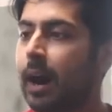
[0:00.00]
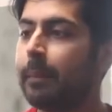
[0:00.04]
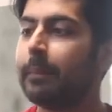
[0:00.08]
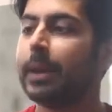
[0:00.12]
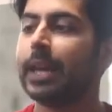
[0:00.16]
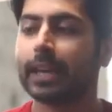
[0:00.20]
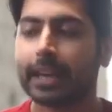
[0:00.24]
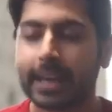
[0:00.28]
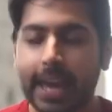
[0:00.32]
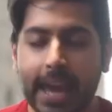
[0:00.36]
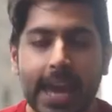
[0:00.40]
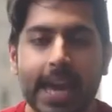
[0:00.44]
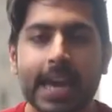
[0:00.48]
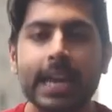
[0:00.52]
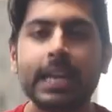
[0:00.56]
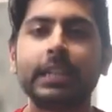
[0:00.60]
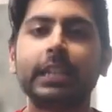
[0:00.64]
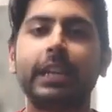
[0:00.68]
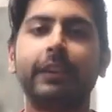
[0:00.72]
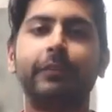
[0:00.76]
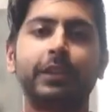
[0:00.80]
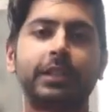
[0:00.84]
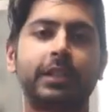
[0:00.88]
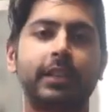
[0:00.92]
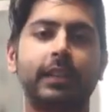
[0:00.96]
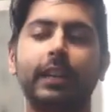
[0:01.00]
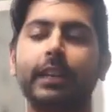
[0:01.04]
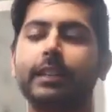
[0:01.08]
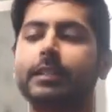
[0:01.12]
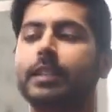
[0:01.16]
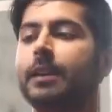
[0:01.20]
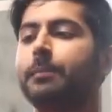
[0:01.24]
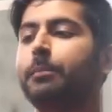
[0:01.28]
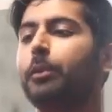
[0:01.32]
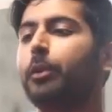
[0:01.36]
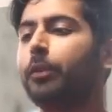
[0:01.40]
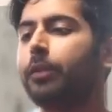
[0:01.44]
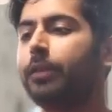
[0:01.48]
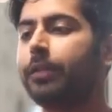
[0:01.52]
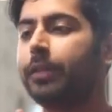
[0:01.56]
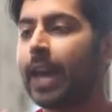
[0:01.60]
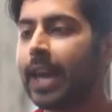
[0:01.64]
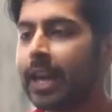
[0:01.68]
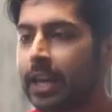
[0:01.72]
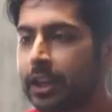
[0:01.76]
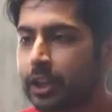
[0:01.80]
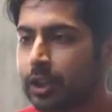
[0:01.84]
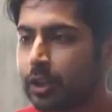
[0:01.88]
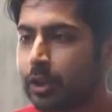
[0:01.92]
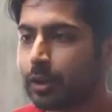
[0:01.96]
It can give us an example.
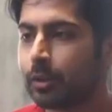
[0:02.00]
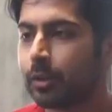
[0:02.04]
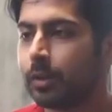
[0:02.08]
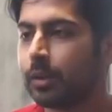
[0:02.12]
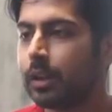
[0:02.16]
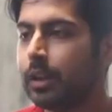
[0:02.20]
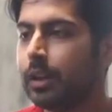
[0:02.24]
Thank you.